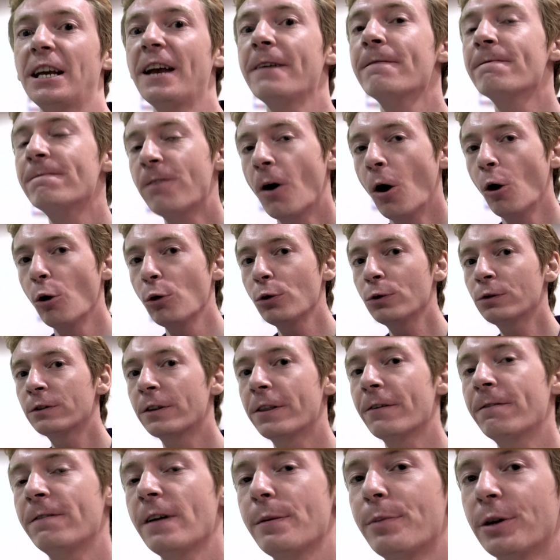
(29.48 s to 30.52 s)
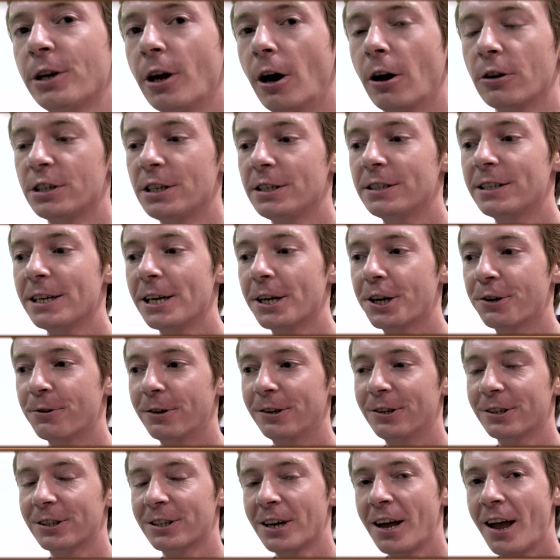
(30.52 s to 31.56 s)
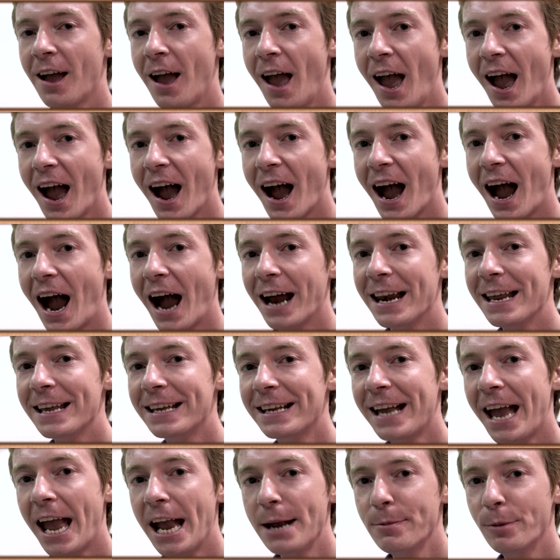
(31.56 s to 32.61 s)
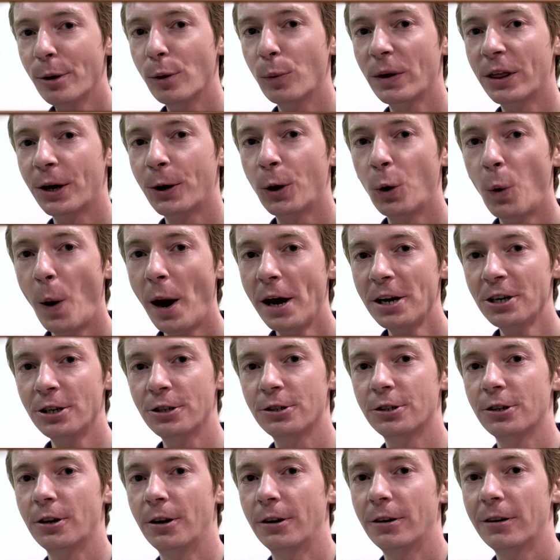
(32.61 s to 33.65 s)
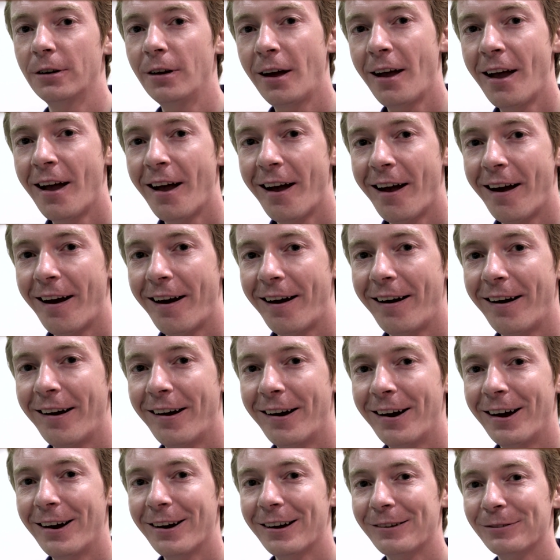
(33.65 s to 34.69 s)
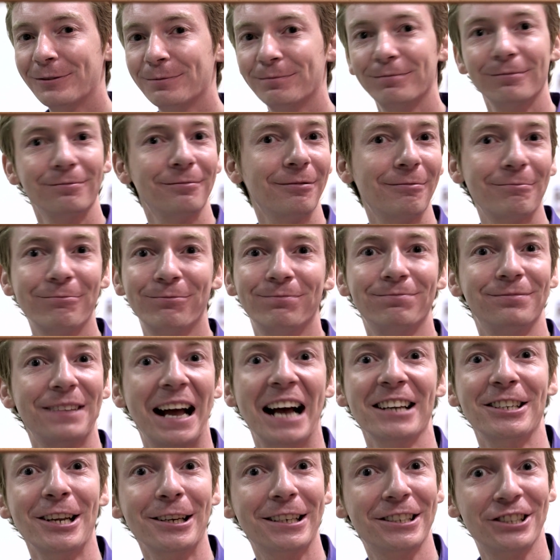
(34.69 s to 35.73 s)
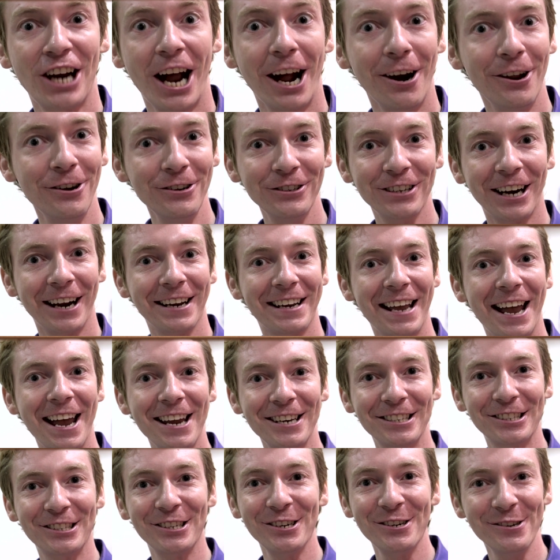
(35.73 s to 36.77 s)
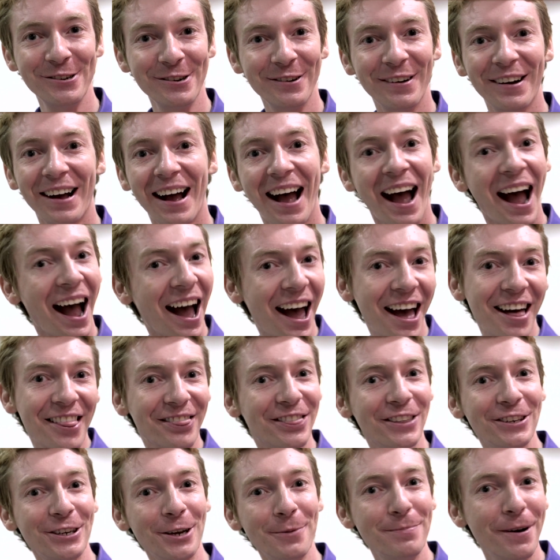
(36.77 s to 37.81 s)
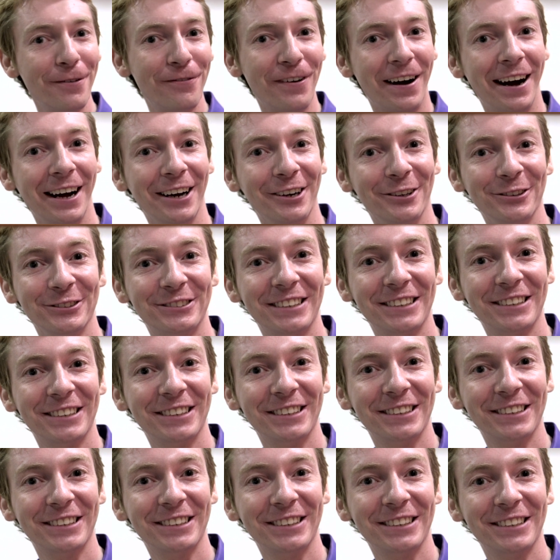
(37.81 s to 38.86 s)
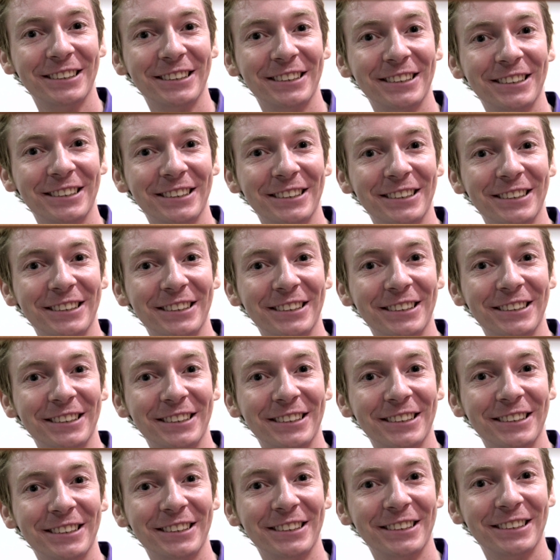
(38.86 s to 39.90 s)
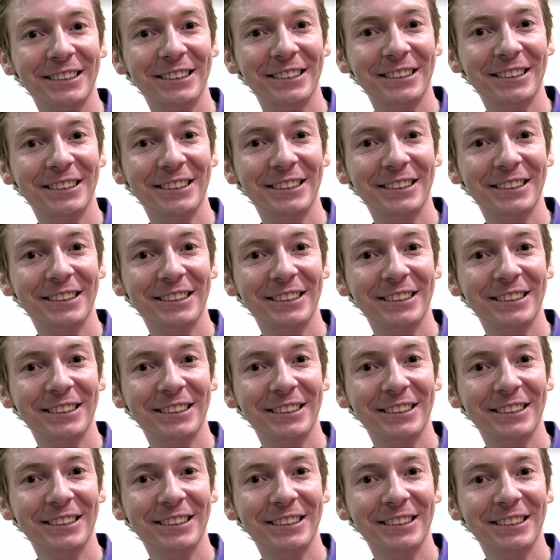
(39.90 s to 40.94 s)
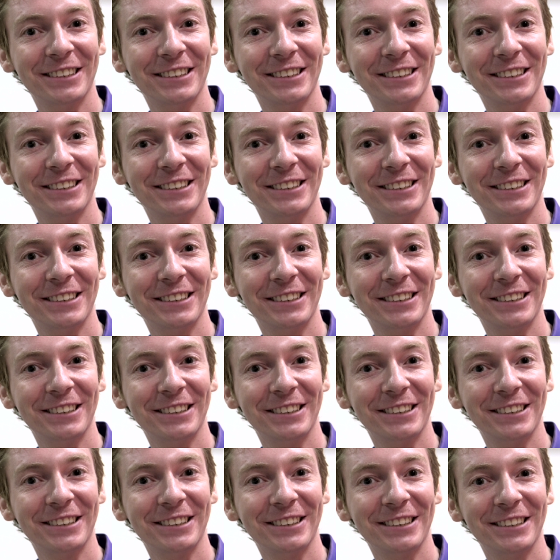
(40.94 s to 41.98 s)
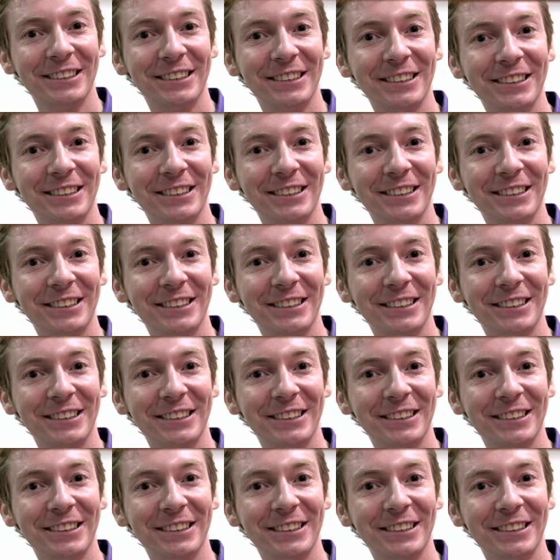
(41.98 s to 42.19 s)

It involved the Fibonacci sequence, and he came up with a question as a challenge, I guess, to the number files. I'm not quite good enough at maths to be able to explain why that is.